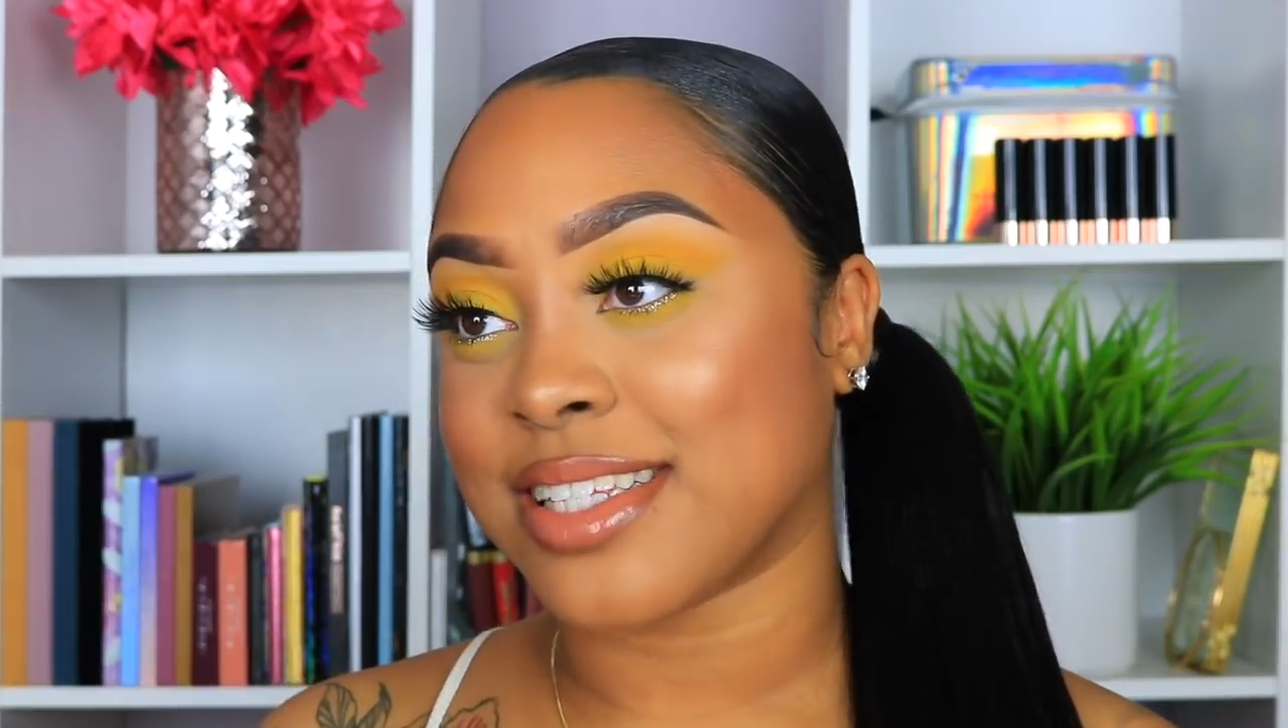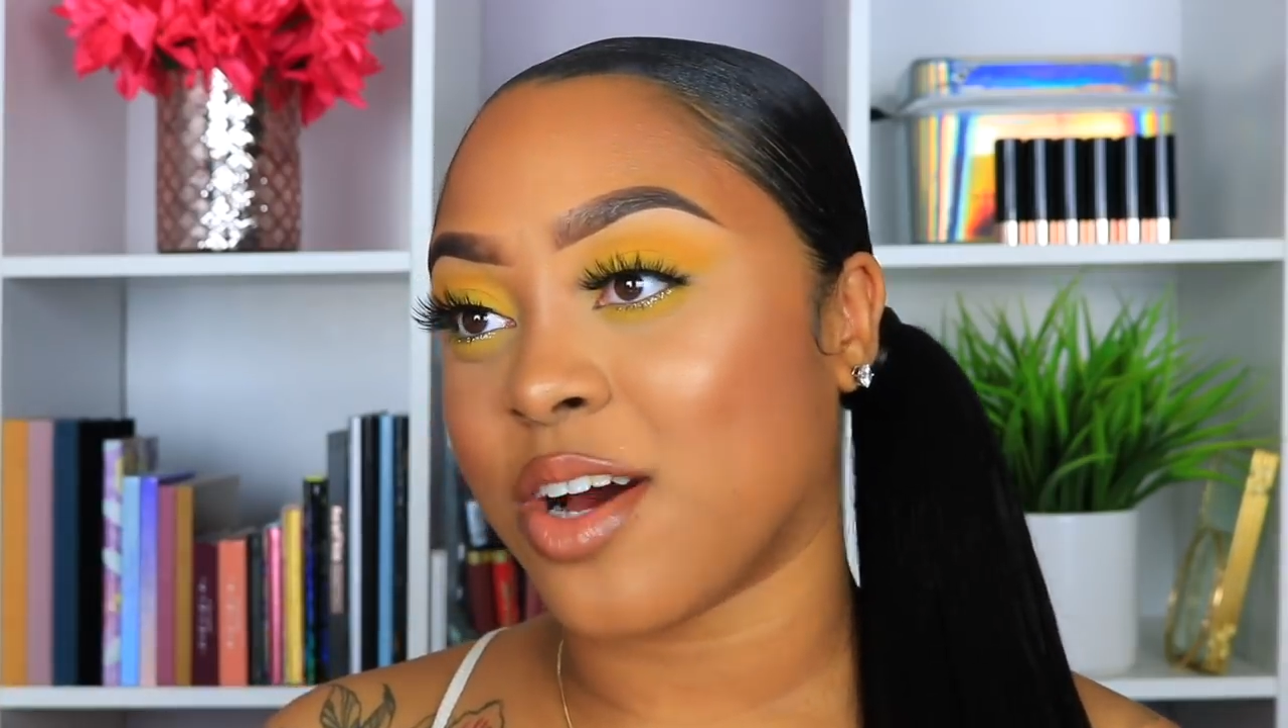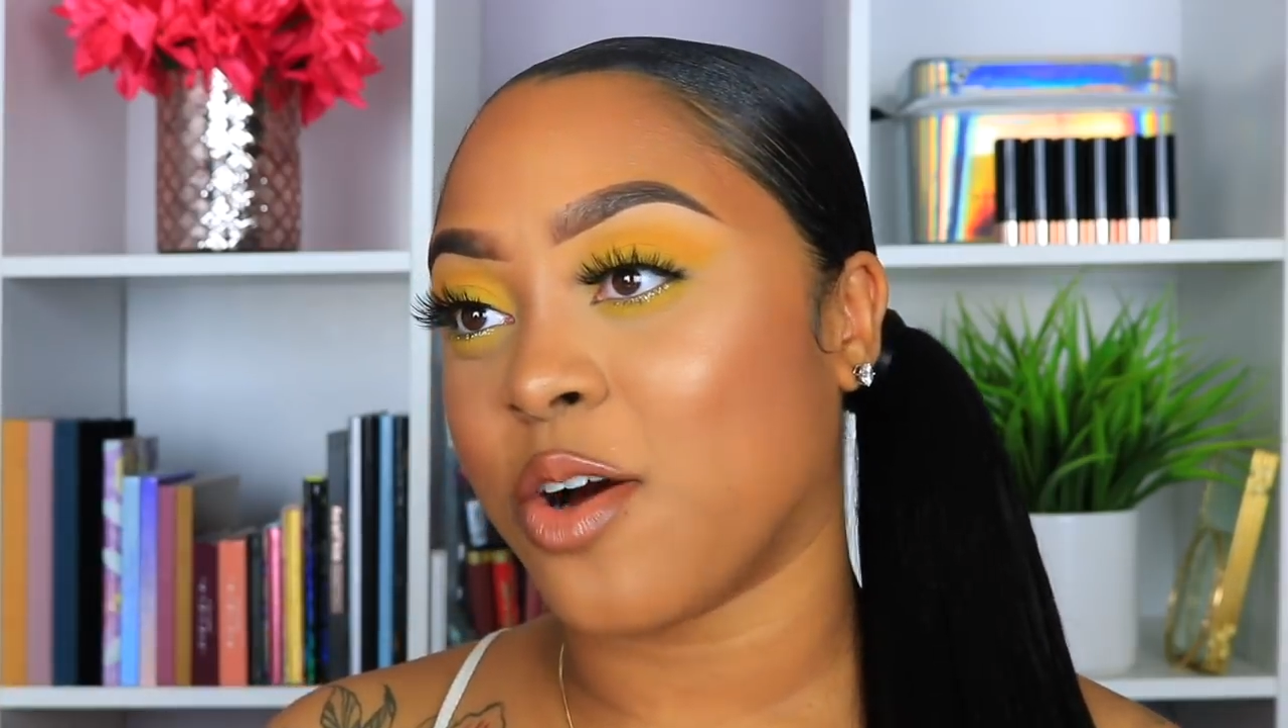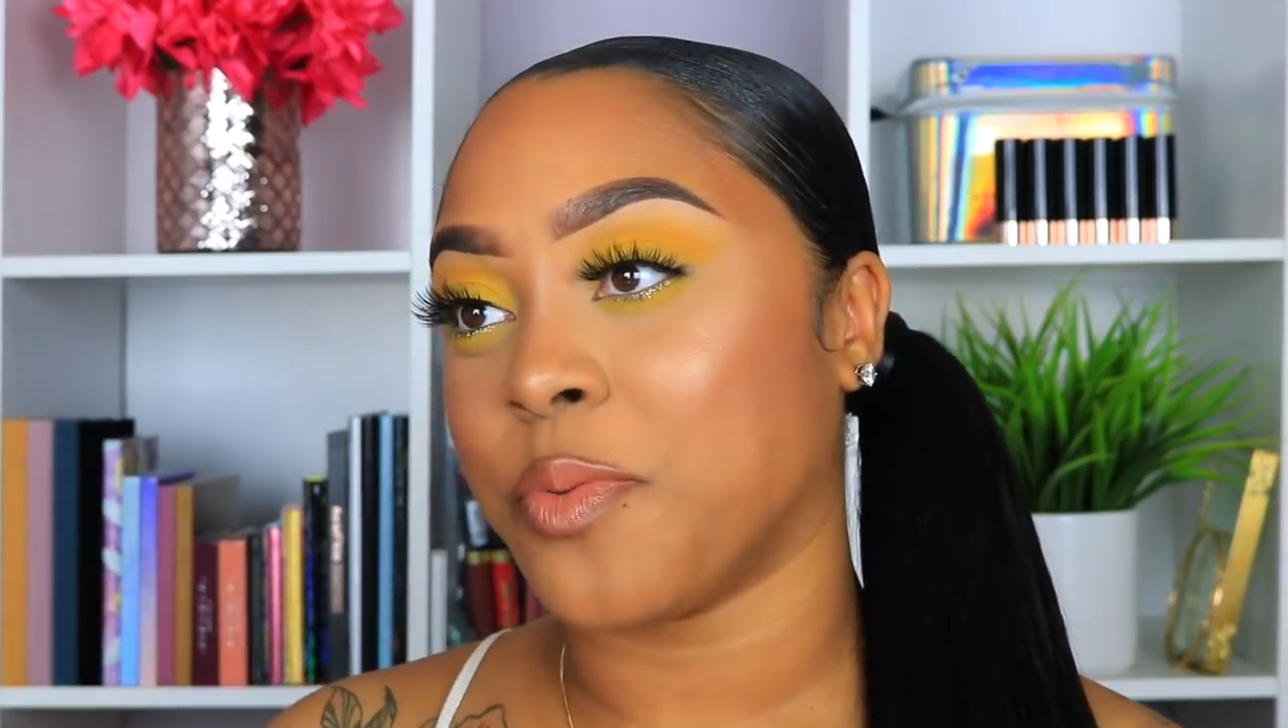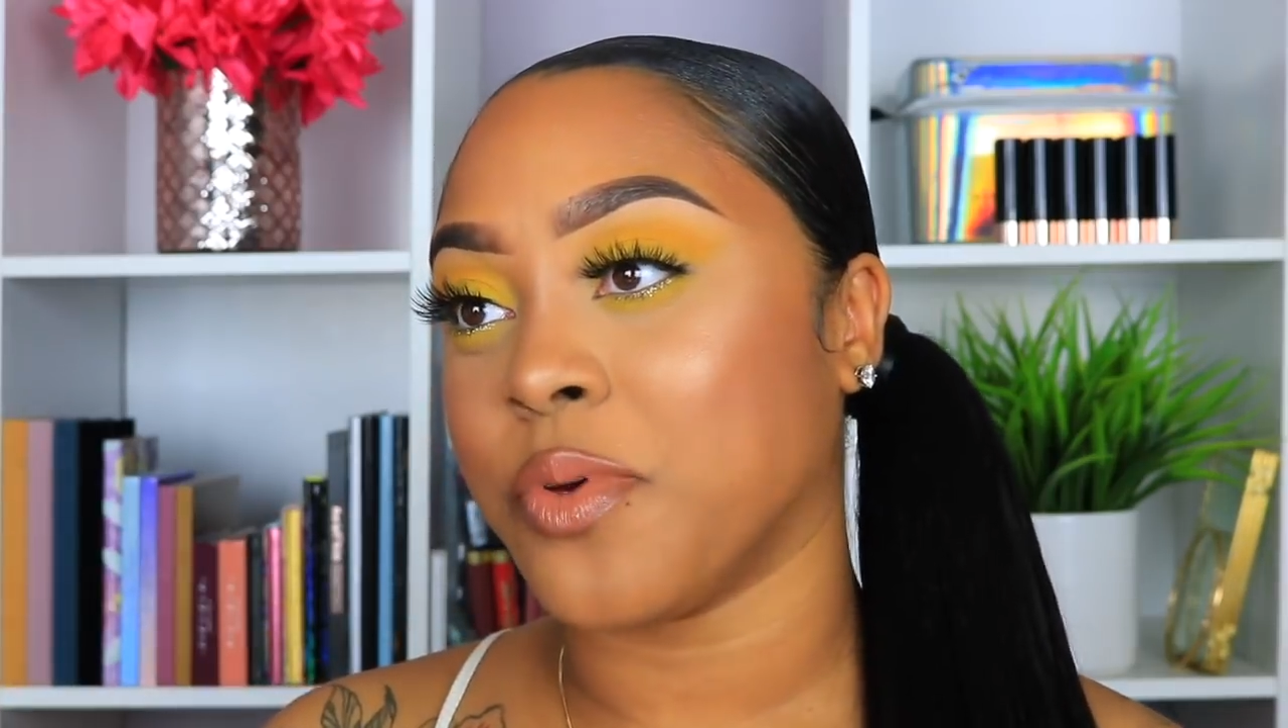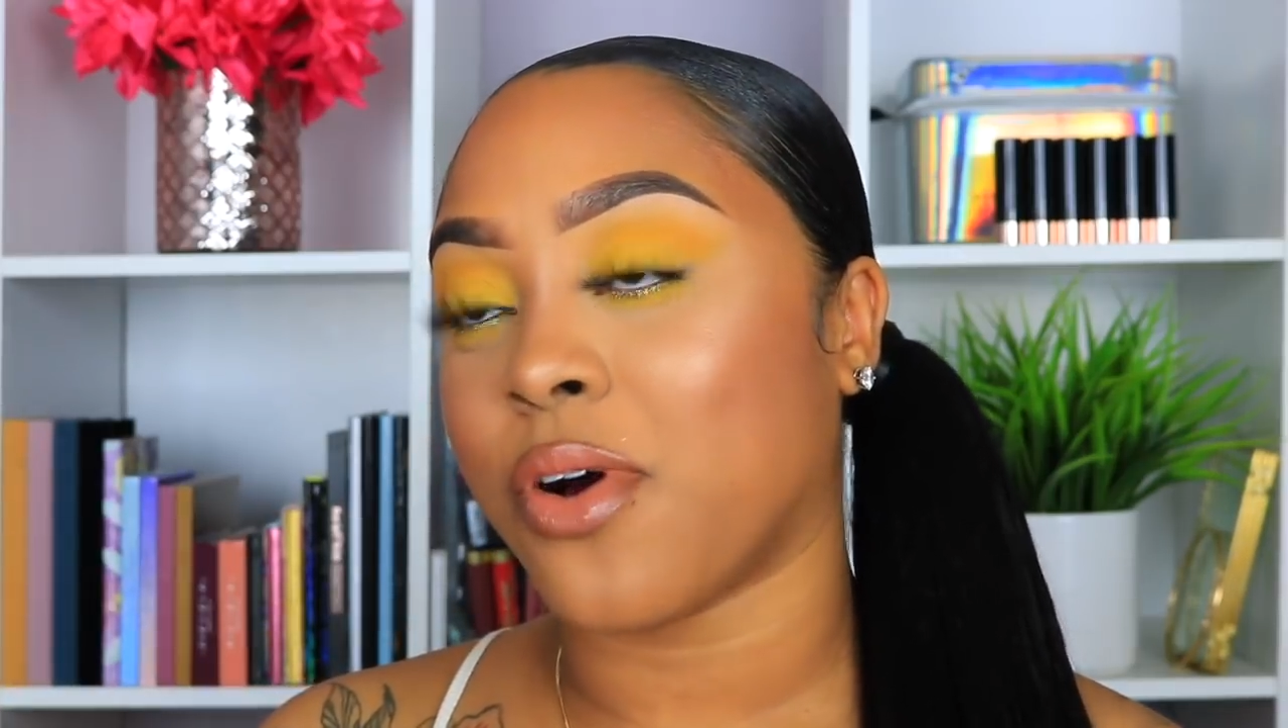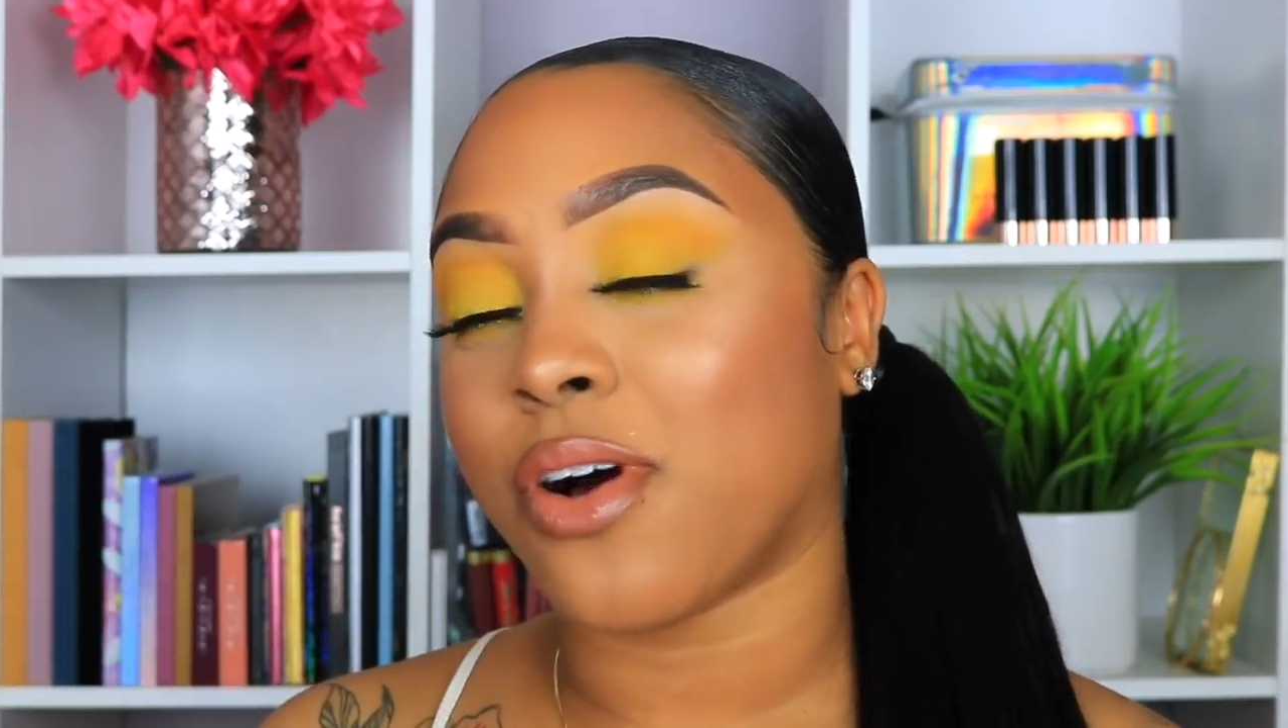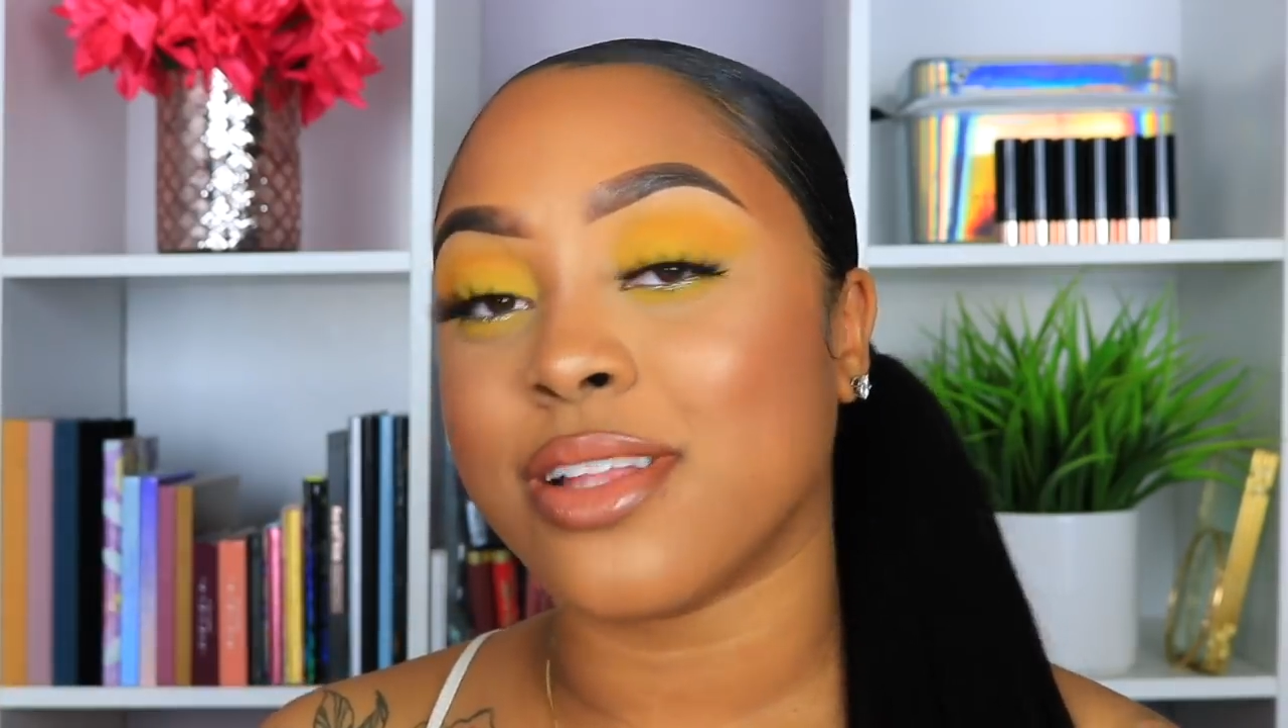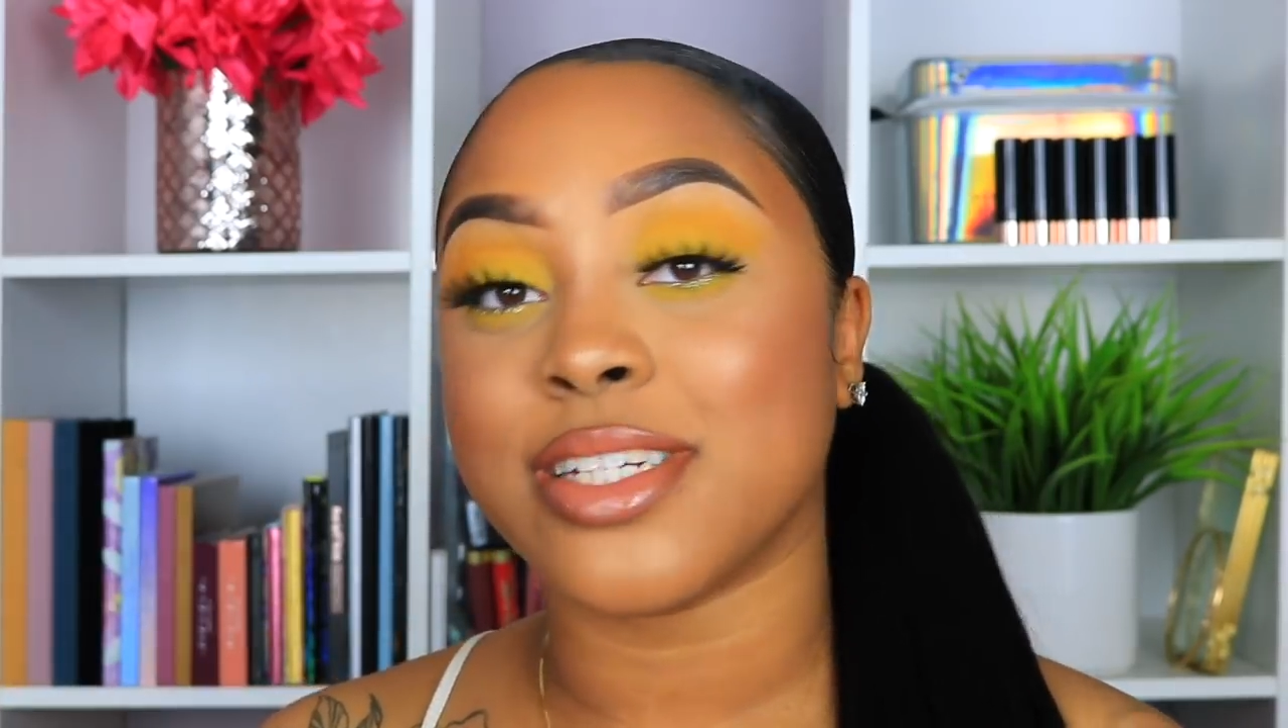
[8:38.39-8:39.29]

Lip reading: I hope you all